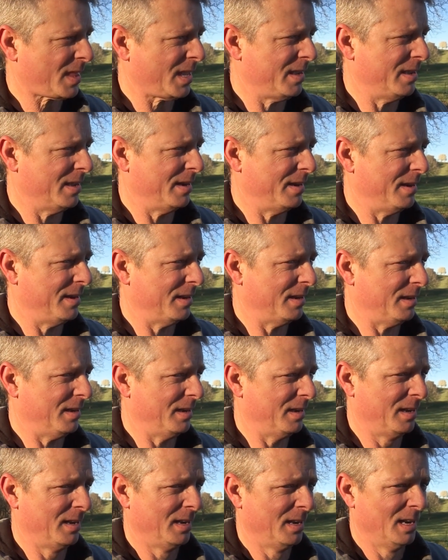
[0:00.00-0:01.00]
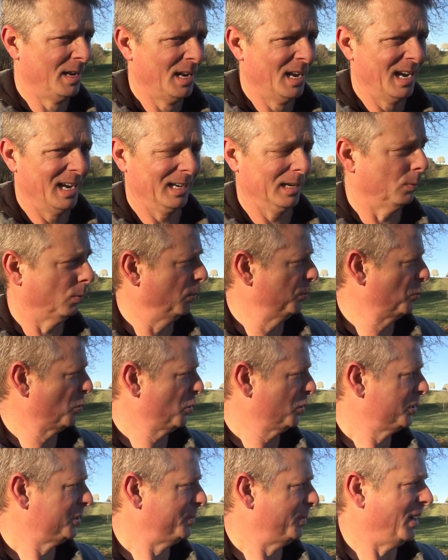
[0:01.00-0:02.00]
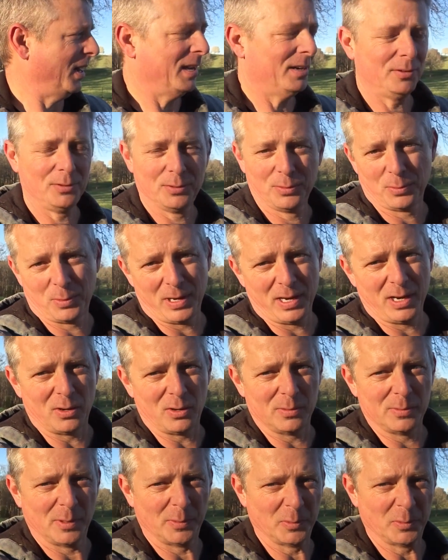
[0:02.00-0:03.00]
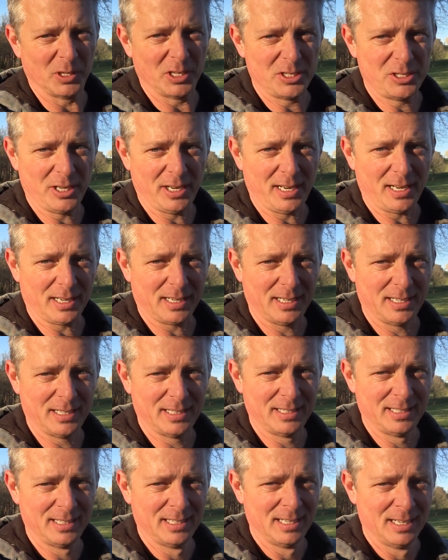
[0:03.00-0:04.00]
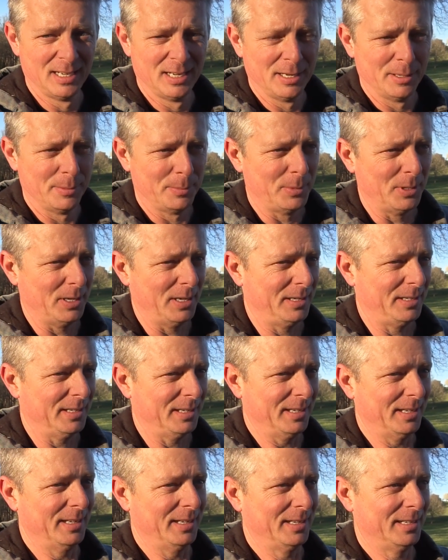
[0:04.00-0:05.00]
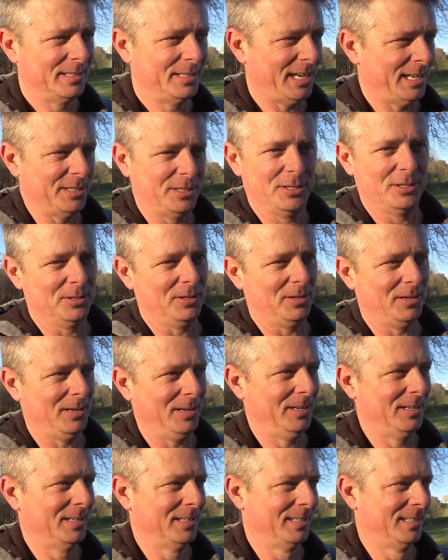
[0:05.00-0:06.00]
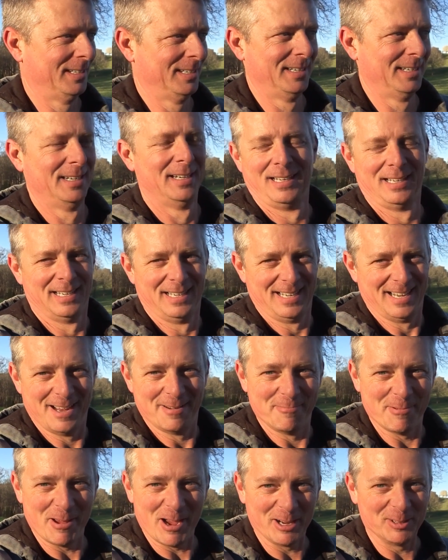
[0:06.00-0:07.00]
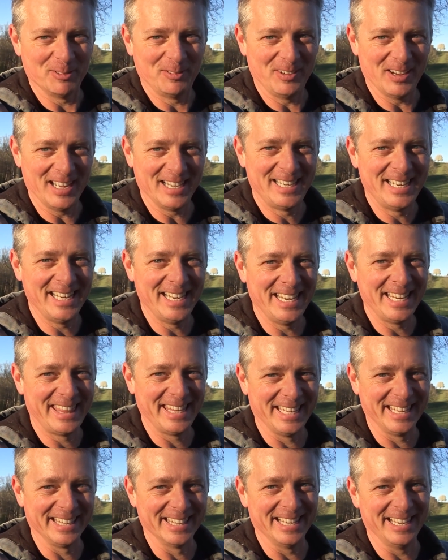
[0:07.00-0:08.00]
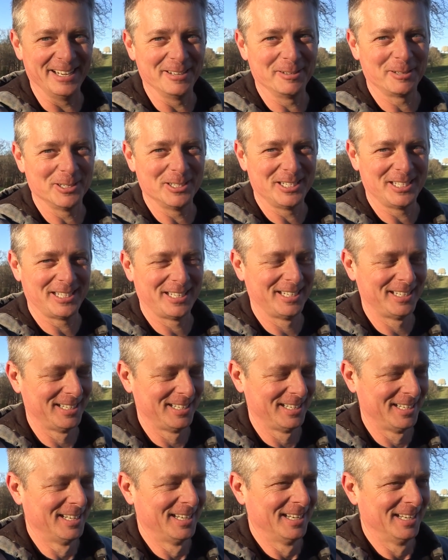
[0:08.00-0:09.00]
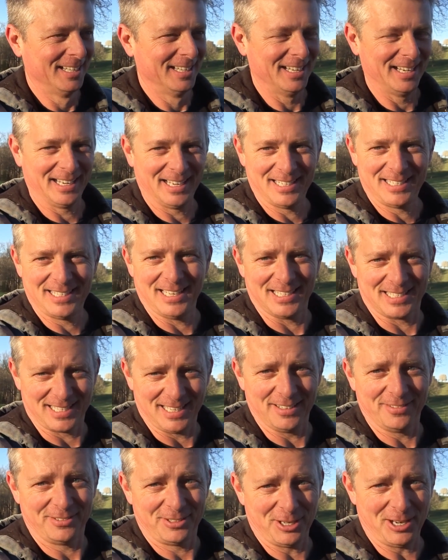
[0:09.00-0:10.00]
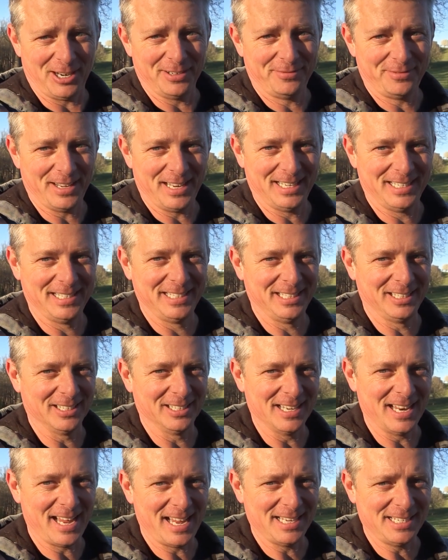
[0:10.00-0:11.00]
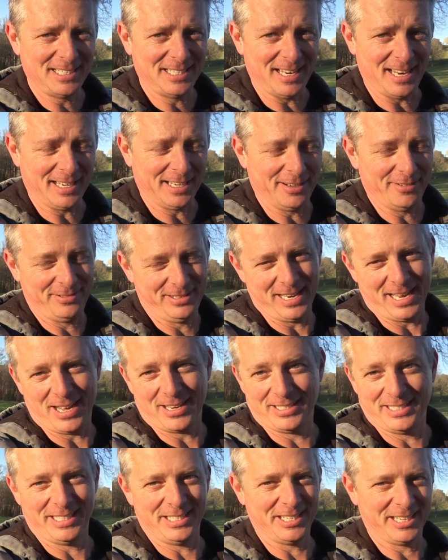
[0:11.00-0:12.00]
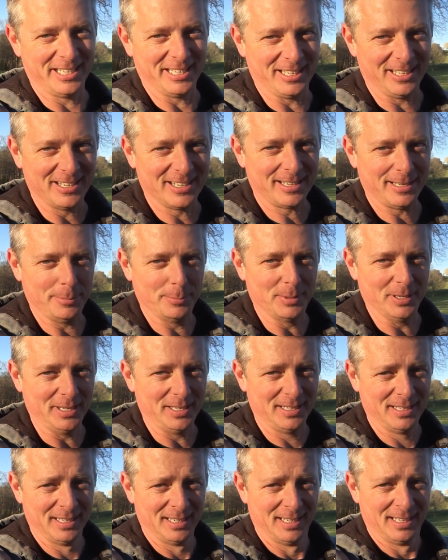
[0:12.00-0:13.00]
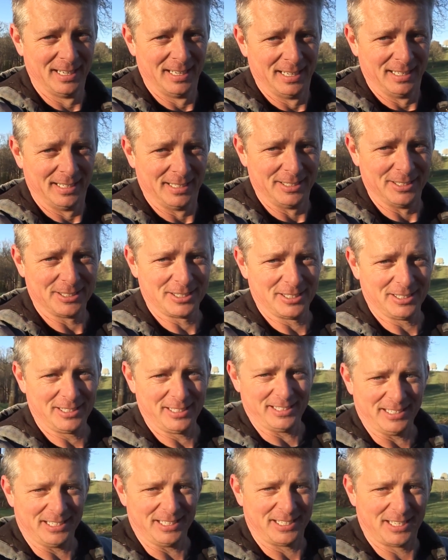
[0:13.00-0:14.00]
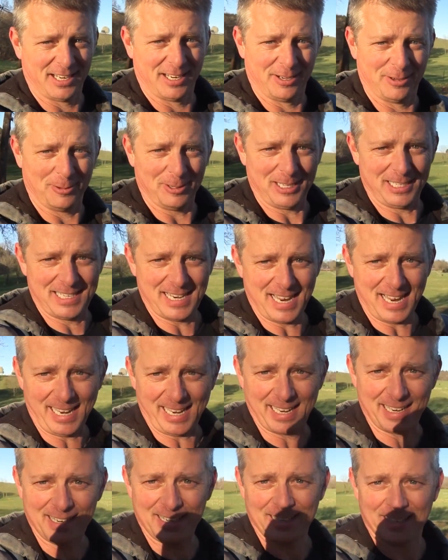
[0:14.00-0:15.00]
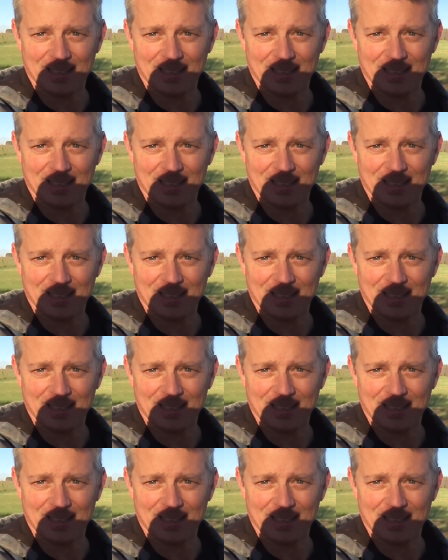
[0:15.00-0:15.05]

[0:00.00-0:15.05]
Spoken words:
And I got one more spot on the way home I'm going to check, but chances are I'm not going to find anything there, because like I said, it's like trying to find a needle in a haystack. Every now and then you get lucky, but just look at this. What a day.